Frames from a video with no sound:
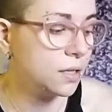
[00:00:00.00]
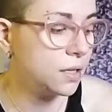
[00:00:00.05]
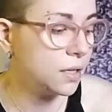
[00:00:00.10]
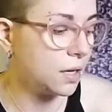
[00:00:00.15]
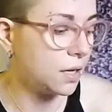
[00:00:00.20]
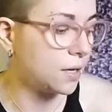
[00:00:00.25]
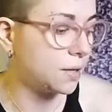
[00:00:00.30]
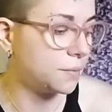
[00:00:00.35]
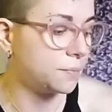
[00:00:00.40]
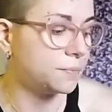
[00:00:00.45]

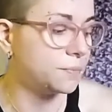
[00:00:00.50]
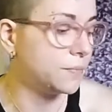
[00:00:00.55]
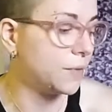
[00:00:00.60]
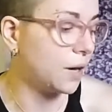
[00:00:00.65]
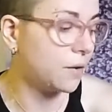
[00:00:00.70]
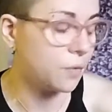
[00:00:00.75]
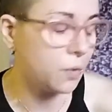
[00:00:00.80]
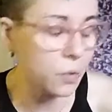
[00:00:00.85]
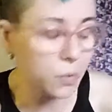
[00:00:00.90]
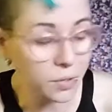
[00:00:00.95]

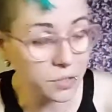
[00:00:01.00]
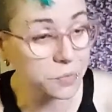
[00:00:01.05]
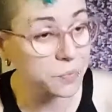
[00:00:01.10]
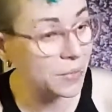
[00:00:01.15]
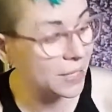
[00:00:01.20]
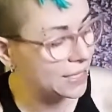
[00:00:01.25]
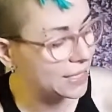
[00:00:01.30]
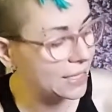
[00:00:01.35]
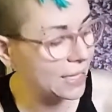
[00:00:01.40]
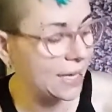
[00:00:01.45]
I've always
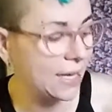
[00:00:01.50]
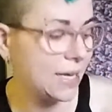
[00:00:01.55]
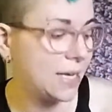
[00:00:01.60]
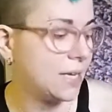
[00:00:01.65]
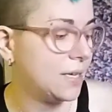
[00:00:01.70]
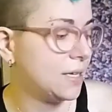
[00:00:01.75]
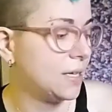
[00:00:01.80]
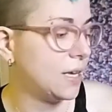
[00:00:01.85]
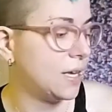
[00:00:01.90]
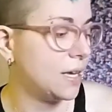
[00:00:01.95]
been gay,
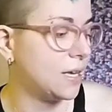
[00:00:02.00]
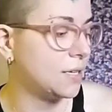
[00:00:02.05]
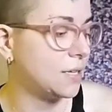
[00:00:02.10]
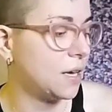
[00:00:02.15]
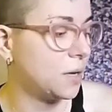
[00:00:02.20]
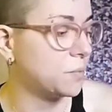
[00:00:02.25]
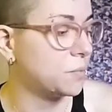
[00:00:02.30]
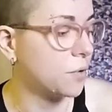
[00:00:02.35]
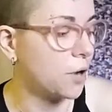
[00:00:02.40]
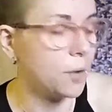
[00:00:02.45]
and
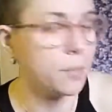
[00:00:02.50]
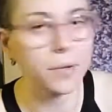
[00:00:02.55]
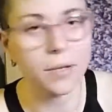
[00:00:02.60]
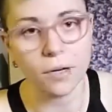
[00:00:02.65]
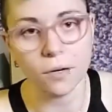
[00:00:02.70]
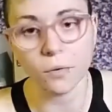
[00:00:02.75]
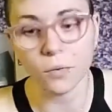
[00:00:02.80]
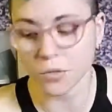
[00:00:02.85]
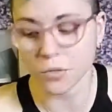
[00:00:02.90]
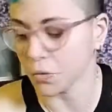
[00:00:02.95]
I'm probably
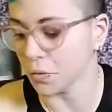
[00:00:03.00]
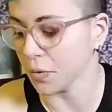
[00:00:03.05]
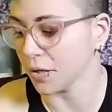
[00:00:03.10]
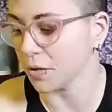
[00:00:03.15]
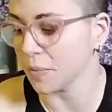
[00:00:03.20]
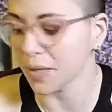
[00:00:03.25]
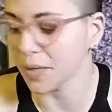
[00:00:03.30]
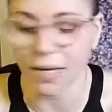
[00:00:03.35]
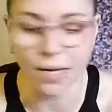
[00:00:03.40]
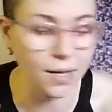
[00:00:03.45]
always going to
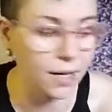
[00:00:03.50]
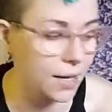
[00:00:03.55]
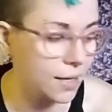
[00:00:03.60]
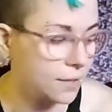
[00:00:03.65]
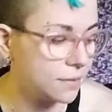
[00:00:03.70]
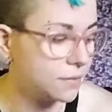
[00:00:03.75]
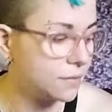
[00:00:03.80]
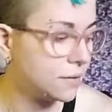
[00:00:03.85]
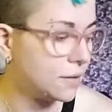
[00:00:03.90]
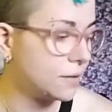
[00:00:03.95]
be gay.
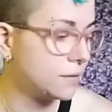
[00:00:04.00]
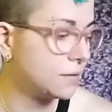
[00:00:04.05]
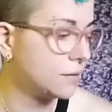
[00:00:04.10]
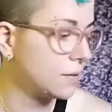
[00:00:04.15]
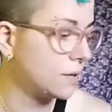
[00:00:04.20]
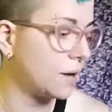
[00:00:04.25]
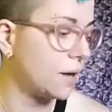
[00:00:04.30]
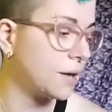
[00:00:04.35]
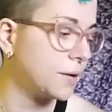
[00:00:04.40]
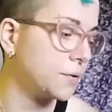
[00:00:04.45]

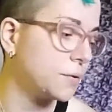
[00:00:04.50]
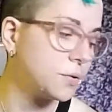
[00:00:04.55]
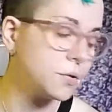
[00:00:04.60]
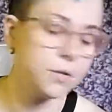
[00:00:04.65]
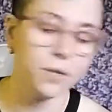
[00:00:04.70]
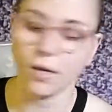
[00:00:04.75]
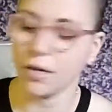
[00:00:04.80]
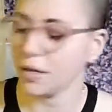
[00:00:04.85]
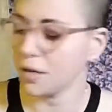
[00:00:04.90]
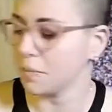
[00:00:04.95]
I could
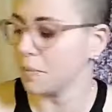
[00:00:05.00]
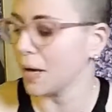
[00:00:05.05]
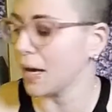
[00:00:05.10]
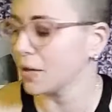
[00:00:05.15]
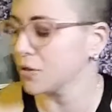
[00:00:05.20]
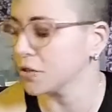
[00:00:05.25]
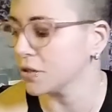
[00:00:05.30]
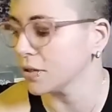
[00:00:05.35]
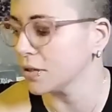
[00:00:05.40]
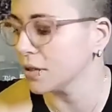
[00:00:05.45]
not
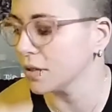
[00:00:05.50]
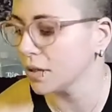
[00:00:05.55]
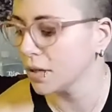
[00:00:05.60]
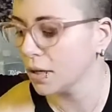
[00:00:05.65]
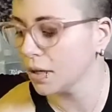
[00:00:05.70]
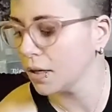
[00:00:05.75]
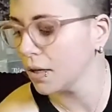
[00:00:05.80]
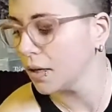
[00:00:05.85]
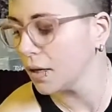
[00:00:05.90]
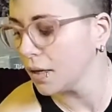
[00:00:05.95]
imagine
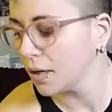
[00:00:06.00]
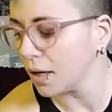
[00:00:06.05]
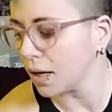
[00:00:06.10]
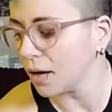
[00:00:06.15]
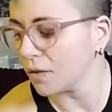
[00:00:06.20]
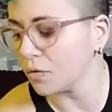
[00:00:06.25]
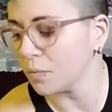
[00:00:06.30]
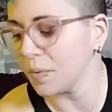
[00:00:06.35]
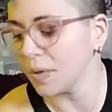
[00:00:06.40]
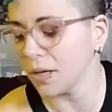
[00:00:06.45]

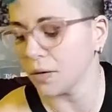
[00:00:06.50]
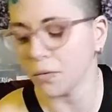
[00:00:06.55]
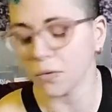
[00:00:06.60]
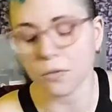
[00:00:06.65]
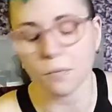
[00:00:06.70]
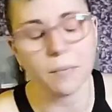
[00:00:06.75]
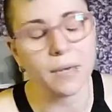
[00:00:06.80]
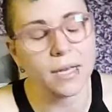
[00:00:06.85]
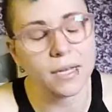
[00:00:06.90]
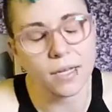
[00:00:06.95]
ever being with
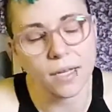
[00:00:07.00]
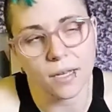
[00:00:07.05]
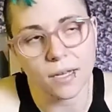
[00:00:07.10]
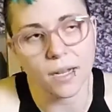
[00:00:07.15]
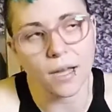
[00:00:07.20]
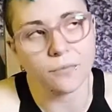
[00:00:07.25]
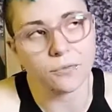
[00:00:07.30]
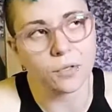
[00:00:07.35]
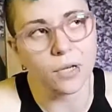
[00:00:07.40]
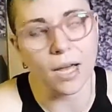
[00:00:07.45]
a man again
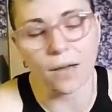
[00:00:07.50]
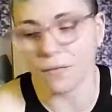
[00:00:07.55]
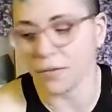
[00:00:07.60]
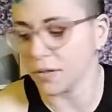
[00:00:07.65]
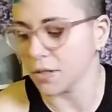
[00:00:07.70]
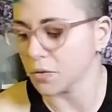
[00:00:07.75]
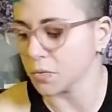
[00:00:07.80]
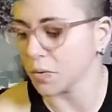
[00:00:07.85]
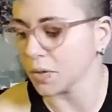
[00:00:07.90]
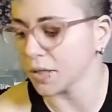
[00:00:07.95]
after having
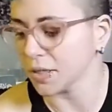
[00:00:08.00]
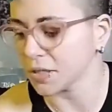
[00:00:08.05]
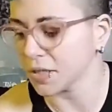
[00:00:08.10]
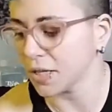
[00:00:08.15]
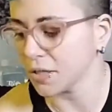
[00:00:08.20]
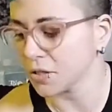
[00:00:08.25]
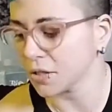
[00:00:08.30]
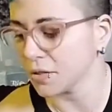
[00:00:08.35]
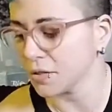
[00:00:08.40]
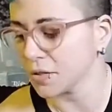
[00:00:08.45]
these
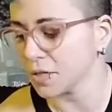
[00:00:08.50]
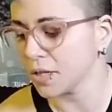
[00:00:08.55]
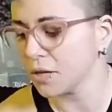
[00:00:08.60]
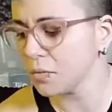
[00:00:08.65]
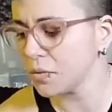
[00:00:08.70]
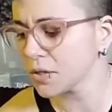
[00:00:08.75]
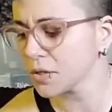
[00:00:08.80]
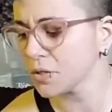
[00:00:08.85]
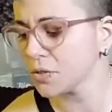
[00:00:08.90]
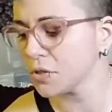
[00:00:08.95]
realizations. And it
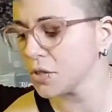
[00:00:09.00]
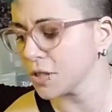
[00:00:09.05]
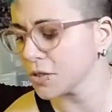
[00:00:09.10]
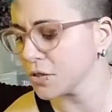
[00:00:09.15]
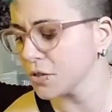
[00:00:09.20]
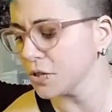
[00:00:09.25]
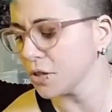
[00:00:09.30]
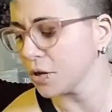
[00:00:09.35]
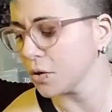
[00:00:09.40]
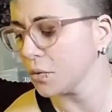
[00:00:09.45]
wasn't
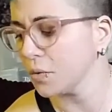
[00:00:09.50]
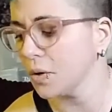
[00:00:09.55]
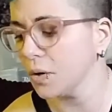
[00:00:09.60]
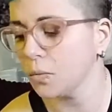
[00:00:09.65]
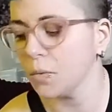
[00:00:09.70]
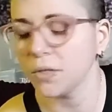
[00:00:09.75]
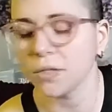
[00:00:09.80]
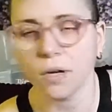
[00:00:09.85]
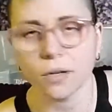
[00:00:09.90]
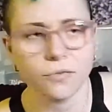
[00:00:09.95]
just,
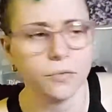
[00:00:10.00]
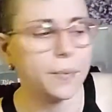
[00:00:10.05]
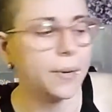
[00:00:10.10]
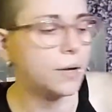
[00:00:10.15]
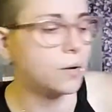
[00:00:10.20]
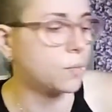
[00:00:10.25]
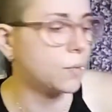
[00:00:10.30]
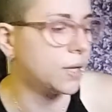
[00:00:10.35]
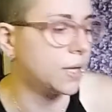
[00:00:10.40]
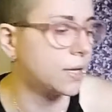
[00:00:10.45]
we talked for about
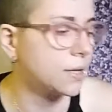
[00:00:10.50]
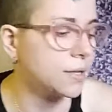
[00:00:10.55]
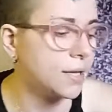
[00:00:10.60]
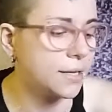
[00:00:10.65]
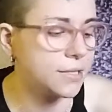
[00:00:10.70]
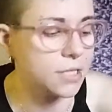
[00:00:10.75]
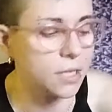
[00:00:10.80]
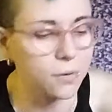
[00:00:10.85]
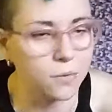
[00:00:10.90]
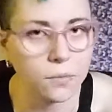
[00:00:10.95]
a week and
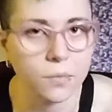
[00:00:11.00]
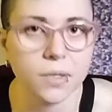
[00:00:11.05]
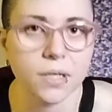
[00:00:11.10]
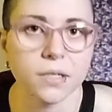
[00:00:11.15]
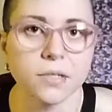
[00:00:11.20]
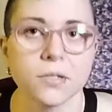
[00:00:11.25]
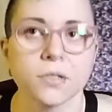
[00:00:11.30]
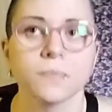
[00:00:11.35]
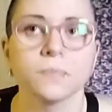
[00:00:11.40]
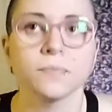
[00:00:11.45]
that's how it
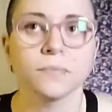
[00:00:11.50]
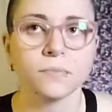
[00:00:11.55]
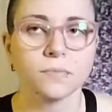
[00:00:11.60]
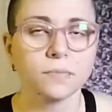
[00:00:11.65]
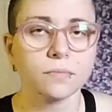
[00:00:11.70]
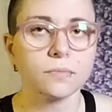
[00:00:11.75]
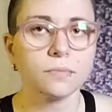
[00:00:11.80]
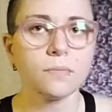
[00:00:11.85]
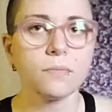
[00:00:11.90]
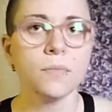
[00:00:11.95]
was.
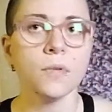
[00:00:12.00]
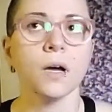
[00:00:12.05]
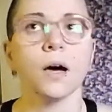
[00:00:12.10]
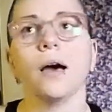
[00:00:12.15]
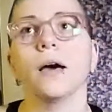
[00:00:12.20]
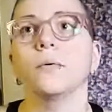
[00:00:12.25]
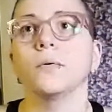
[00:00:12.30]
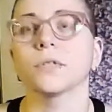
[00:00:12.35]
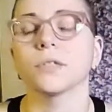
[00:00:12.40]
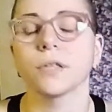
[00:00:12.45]

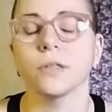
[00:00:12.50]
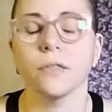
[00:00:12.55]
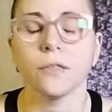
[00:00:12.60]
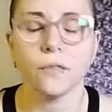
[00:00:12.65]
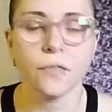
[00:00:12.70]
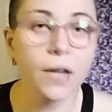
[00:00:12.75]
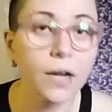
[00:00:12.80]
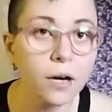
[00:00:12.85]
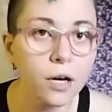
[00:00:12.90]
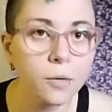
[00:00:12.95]
I was
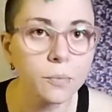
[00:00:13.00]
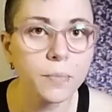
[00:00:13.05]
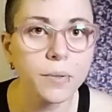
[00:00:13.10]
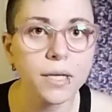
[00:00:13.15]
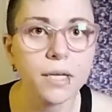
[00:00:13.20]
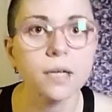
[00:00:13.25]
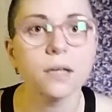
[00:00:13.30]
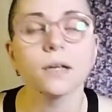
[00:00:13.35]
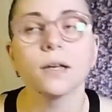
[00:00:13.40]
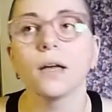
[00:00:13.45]
in
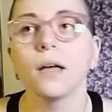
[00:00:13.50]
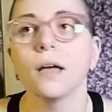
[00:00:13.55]
therapy.